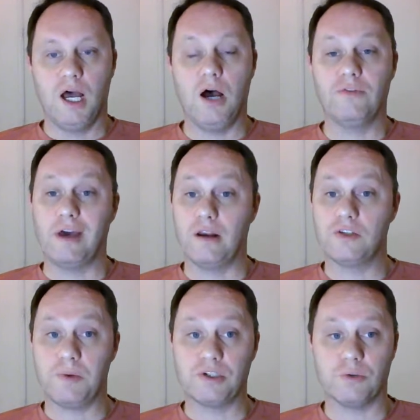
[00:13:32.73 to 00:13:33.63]
I've got a
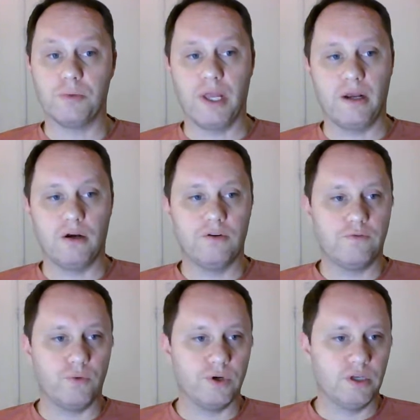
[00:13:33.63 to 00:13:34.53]
special planner
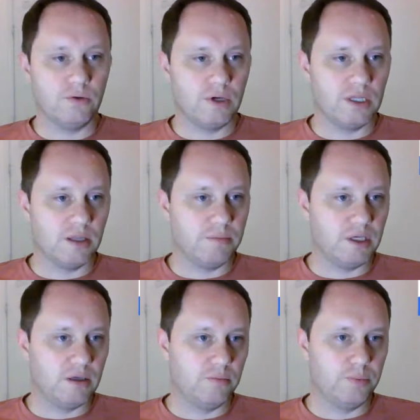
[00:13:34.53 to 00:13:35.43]
for you, and let
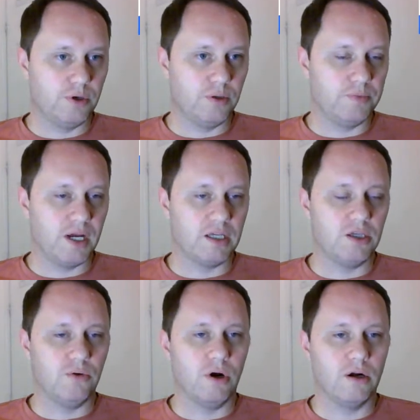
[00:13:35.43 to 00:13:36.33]
me put up that
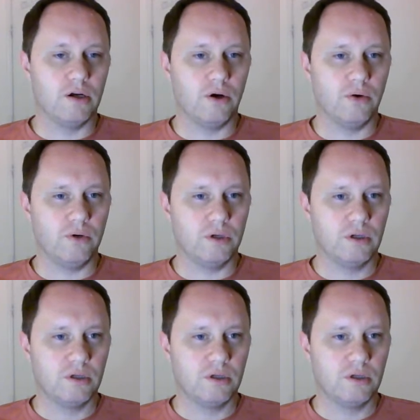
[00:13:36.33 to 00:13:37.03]
QR code.